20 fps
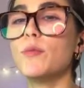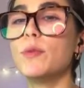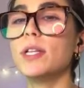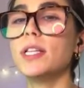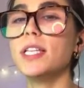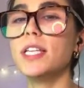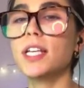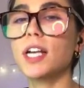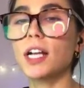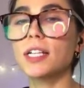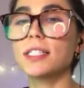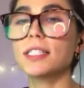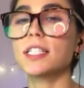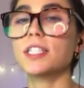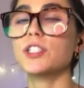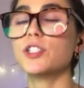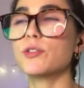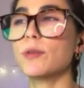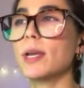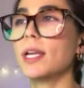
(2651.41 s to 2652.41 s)
Really
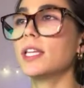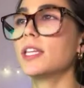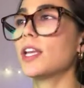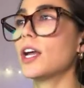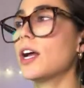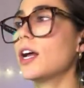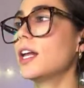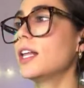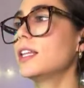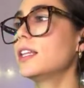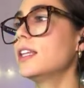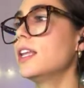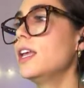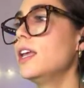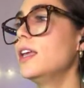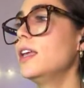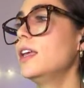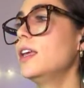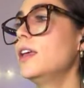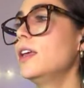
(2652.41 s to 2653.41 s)
concentrate on
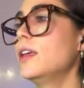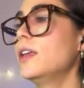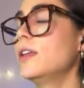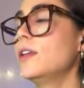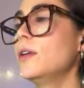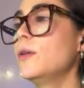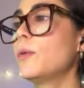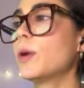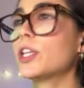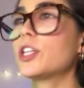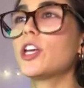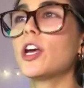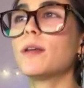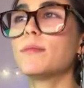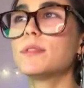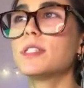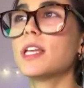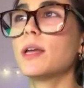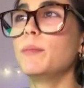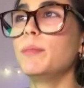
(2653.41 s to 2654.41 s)
what
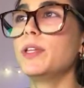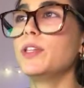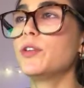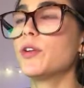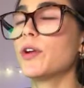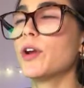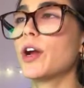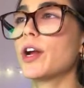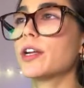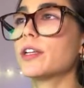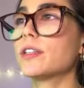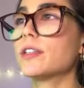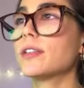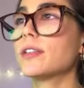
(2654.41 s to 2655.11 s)
comes up in your heart